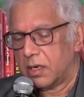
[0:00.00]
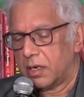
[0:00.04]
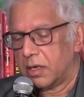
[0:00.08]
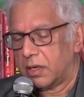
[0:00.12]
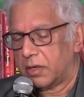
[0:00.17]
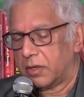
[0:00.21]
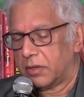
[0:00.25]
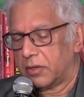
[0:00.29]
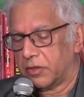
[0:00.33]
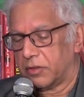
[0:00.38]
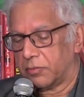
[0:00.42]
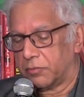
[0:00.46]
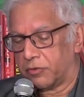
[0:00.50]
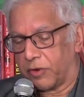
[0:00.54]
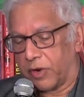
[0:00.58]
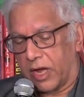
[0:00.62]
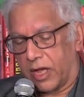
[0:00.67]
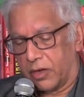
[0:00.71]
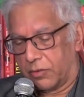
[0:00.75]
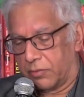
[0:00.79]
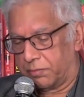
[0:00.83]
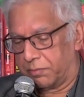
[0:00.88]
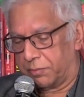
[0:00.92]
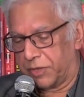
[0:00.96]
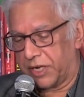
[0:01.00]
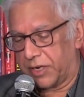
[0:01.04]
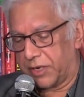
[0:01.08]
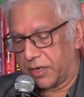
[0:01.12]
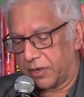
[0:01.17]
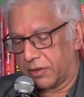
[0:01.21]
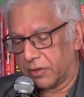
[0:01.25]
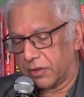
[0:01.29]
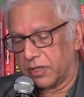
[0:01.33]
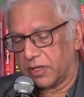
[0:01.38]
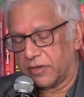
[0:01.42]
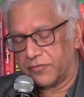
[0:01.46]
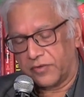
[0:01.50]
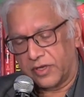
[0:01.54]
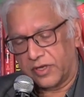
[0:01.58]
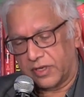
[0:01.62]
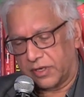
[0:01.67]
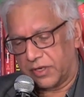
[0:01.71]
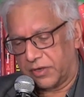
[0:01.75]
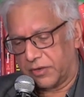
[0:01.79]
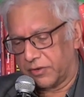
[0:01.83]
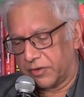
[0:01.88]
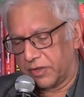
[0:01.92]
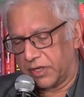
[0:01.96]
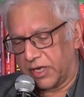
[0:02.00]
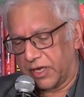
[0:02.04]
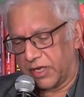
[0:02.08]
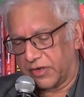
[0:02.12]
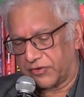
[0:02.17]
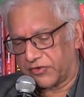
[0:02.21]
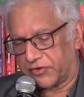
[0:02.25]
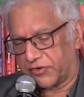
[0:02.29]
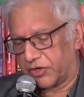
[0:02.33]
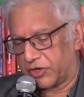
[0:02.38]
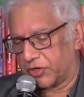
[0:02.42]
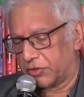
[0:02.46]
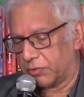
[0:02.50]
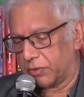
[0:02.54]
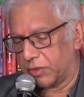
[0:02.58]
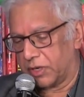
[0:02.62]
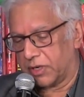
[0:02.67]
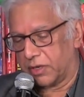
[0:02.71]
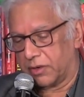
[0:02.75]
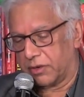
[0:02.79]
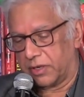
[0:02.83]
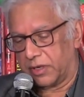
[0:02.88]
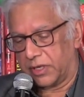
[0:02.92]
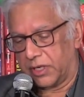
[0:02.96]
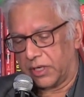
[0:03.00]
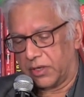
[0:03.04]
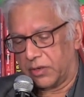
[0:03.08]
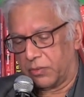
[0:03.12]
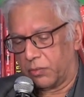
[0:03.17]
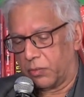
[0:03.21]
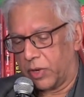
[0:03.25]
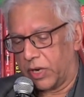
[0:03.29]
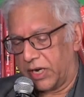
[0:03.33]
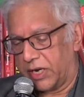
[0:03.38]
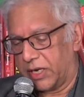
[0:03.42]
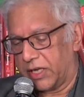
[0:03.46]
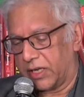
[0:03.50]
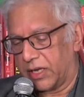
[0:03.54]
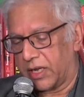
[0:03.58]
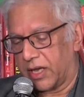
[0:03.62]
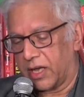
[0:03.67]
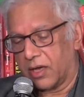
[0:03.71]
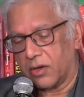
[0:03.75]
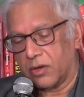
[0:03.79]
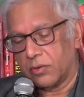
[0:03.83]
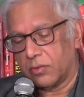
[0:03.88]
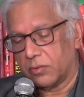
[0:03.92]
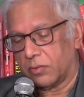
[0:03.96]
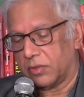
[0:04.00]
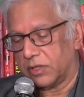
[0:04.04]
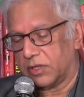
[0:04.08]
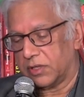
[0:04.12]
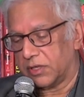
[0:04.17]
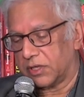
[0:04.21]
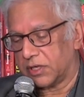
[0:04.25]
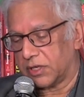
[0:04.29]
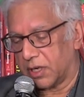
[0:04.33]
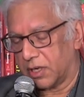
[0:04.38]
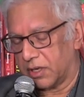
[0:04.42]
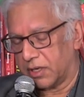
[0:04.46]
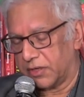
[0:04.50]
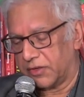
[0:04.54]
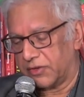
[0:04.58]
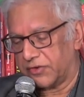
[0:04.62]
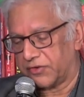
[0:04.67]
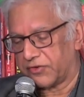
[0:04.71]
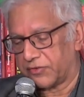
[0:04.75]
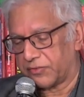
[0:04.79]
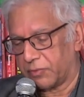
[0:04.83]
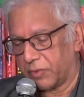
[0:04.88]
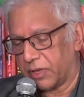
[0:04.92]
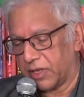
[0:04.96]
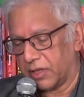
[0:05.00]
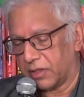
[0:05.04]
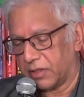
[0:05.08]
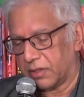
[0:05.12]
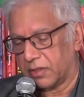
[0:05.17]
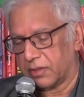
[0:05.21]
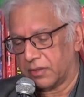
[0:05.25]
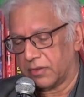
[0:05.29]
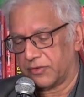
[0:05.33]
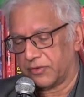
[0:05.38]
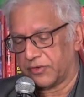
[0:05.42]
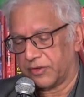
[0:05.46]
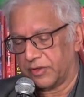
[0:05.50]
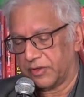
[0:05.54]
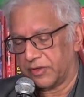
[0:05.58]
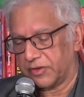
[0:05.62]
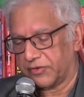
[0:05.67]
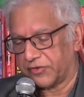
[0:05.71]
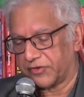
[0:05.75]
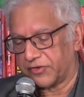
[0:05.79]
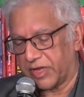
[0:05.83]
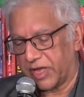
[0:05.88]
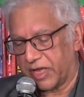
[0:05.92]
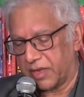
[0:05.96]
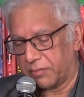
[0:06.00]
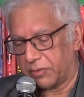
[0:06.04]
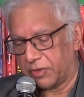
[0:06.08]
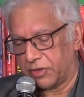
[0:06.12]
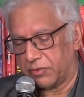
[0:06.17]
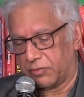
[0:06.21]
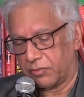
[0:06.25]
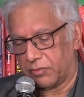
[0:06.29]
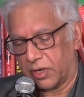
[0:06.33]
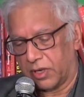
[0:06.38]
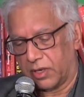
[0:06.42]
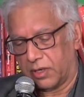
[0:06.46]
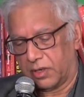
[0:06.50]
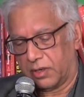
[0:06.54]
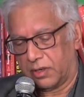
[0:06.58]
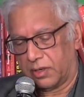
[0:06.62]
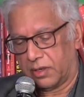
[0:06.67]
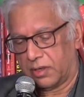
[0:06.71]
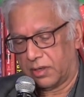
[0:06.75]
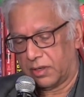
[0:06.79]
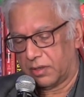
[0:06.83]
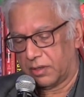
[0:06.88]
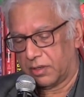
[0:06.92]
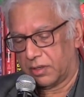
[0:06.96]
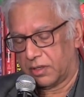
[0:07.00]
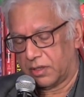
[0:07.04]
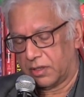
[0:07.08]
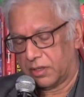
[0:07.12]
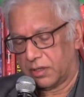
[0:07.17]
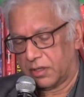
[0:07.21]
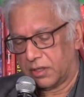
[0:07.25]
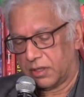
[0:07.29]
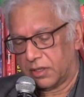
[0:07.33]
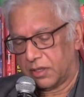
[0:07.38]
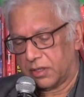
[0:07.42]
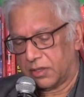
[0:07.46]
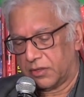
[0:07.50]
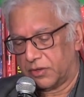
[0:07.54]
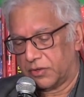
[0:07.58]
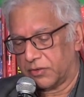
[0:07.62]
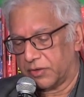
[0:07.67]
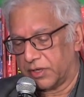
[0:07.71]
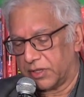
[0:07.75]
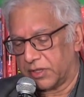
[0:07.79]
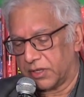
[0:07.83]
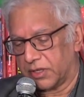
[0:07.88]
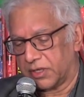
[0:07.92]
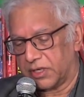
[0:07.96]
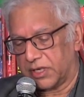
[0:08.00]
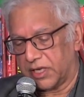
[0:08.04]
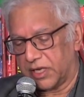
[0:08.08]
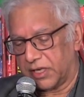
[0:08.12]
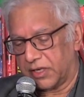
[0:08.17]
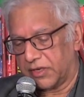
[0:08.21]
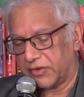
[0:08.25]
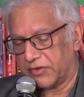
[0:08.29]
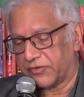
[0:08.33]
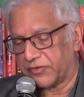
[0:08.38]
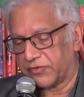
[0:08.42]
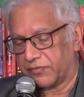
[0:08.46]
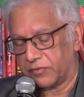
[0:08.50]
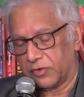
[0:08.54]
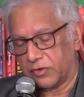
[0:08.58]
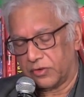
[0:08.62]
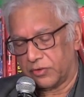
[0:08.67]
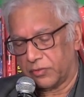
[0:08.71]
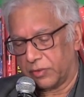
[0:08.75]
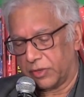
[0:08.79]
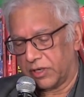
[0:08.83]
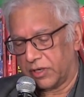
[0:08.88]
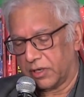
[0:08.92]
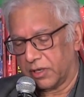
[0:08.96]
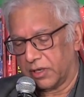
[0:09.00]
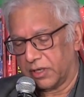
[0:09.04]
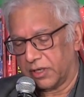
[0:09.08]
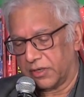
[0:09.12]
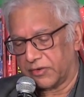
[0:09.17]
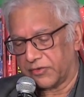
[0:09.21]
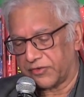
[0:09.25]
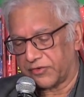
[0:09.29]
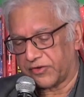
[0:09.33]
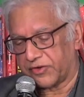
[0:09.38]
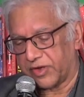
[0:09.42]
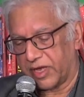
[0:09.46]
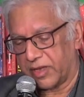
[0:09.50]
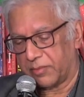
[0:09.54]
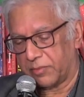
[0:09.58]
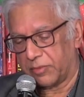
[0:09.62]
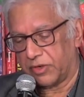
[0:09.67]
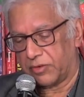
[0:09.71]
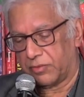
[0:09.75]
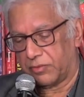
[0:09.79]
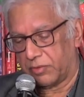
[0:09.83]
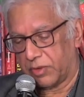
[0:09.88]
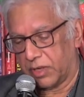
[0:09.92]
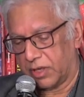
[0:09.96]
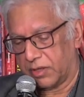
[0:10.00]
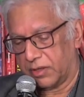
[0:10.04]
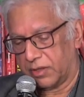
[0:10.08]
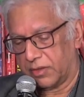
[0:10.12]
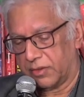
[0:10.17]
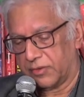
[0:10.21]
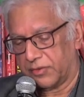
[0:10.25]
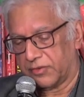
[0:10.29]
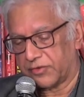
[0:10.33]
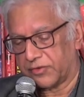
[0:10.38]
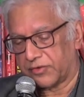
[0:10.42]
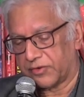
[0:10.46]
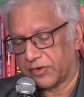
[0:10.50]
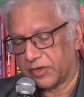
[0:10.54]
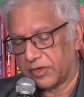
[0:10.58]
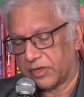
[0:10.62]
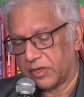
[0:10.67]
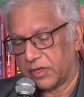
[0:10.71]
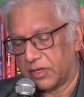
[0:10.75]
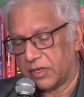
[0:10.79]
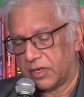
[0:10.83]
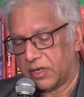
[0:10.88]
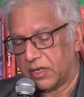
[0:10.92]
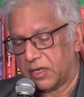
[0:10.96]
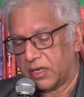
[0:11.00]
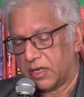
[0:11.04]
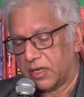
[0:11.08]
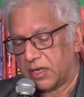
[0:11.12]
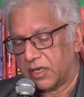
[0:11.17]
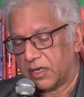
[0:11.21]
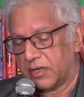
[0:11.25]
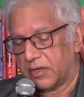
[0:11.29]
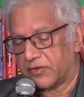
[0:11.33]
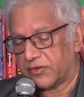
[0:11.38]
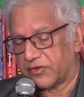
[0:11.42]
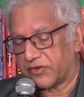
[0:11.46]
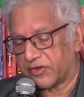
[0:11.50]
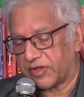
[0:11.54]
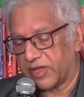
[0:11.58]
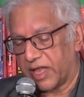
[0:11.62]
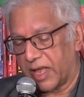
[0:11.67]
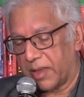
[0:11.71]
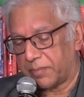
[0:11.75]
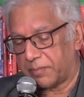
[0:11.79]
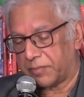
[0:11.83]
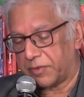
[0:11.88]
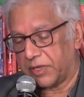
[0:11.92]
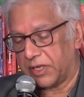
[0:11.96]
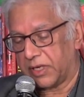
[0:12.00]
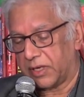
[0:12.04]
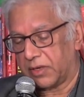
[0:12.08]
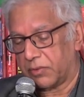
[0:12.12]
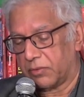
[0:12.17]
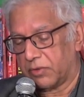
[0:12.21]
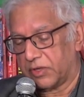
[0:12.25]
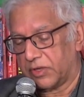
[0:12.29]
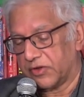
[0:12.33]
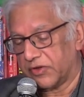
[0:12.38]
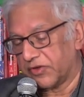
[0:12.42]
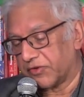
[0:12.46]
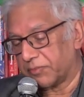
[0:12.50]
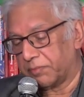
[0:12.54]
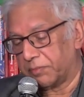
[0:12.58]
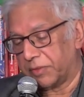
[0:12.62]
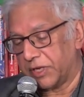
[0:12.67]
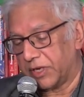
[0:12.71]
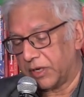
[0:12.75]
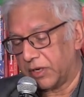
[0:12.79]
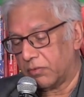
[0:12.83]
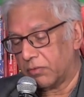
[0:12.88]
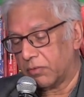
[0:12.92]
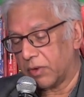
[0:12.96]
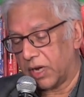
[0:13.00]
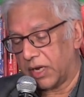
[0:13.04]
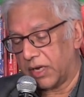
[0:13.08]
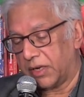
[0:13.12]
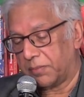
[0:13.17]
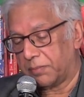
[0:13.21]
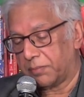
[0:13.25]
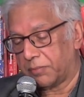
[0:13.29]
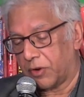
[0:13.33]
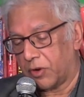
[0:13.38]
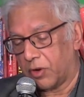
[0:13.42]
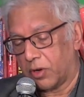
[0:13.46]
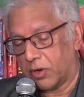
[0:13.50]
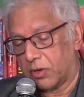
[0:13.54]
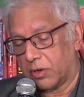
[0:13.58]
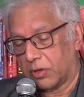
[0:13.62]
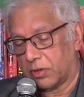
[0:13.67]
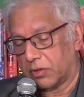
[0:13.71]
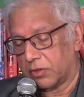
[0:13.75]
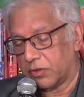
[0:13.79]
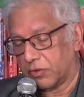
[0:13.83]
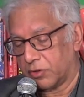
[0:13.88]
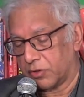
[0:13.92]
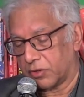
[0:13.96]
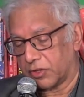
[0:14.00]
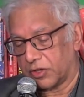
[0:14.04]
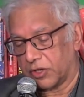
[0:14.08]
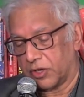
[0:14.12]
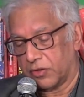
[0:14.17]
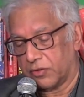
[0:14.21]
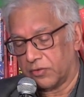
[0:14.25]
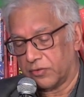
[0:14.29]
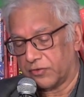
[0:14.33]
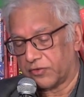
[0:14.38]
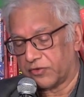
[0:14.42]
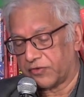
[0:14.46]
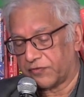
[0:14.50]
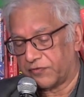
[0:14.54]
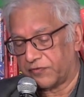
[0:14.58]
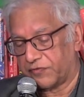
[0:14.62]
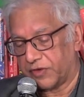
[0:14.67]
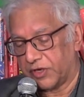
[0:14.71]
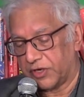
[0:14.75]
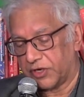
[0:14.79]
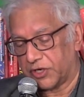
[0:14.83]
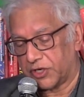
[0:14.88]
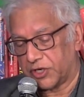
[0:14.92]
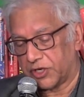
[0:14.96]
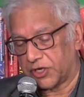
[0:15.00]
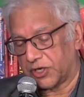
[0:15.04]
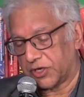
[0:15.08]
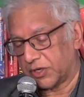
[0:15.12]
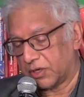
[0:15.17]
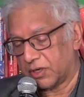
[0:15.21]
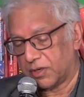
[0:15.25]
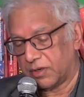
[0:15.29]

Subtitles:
The brown bear living near the estuary and wading out when the tide swells and the salmon run, during the days of the dwindling salmon runs, and slapping with his big right paw hook-nosed fish,